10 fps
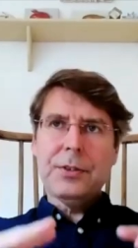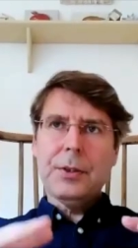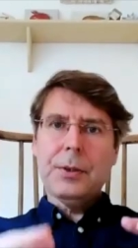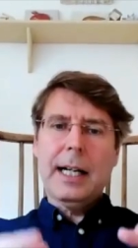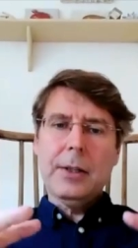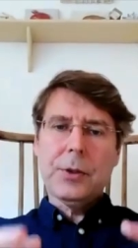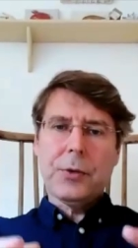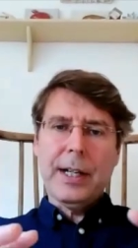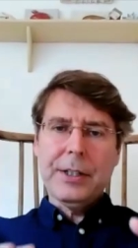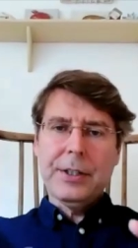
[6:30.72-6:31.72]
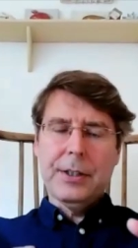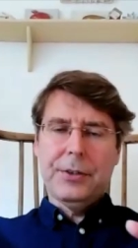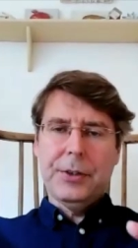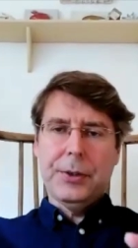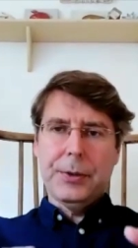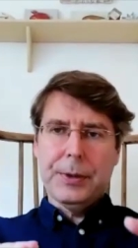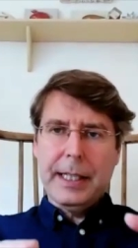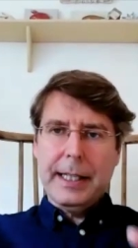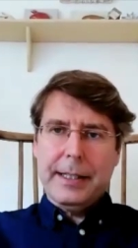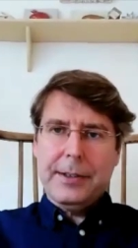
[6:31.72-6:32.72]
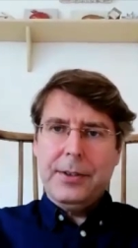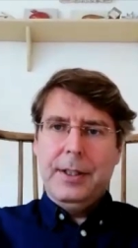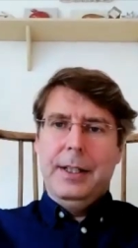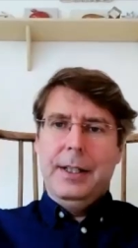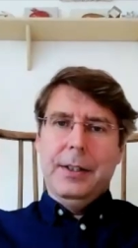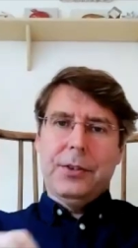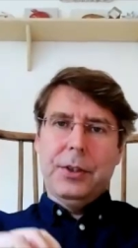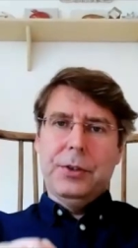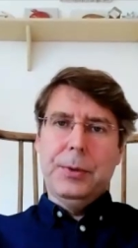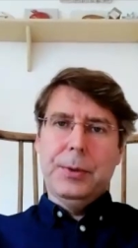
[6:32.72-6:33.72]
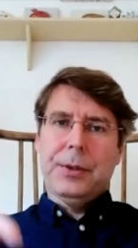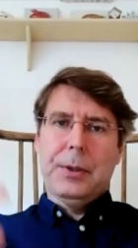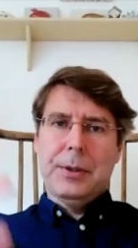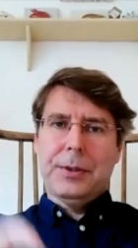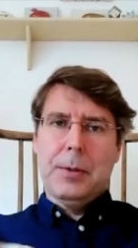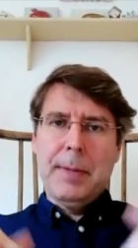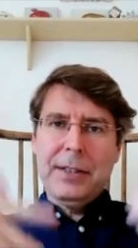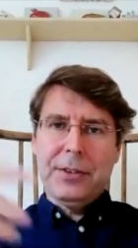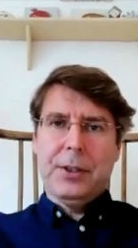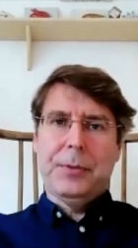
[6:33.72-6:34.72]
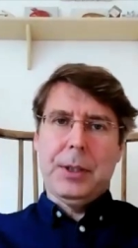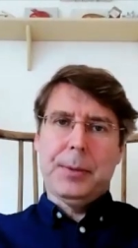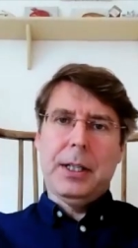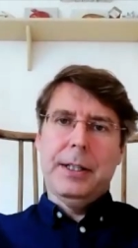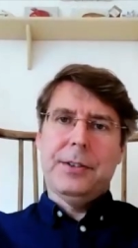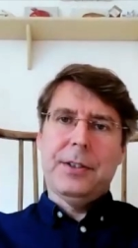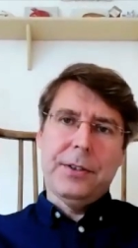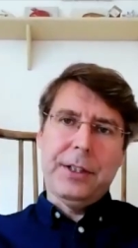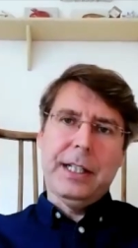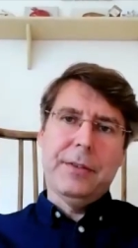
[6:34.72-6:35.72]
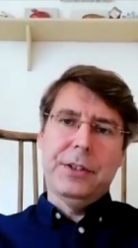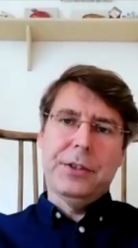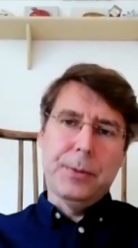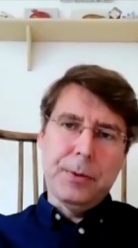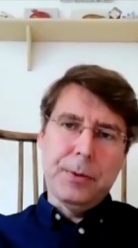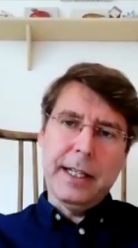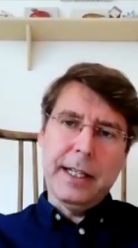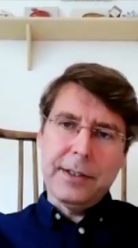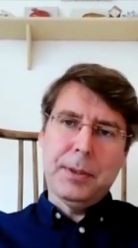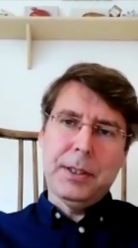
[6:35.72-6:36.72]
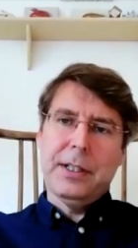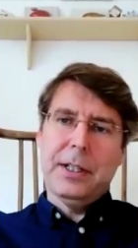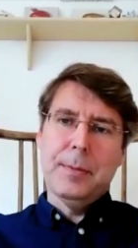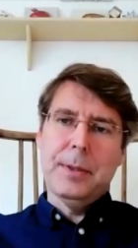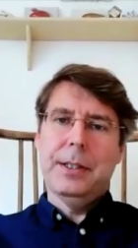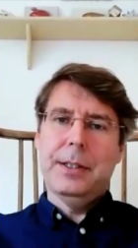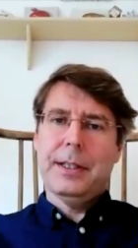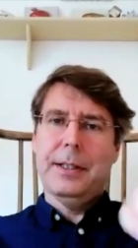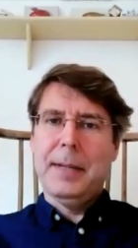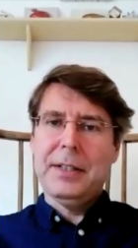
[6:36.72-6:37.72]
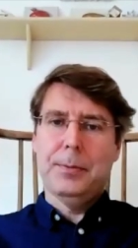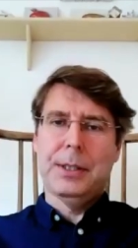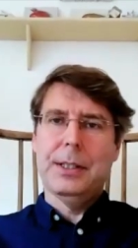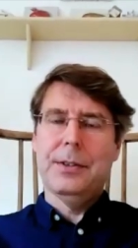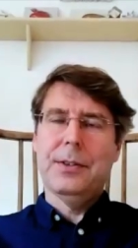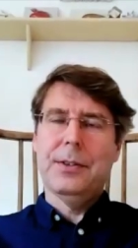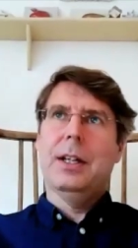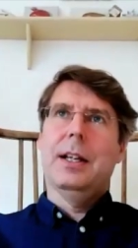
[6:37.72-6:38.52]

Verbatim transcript: so how granular do you get? So you would so so a matter comes up, client says, I have an issue with X, please help me. Okay, matter begins